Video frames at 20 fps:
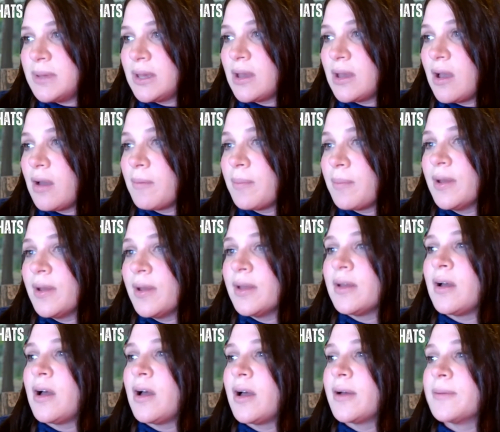up.
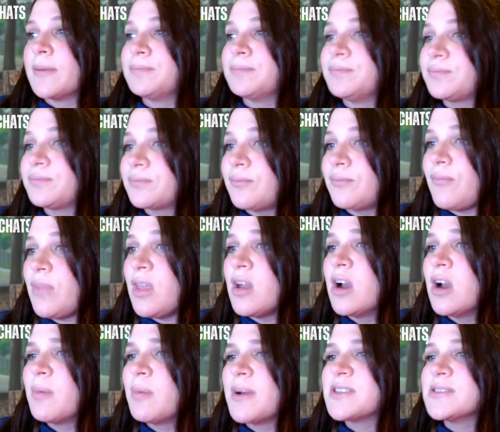Our
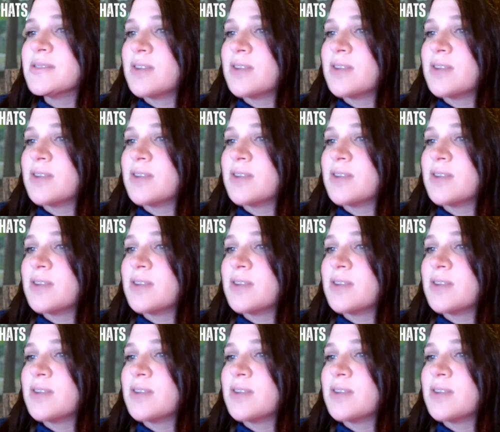present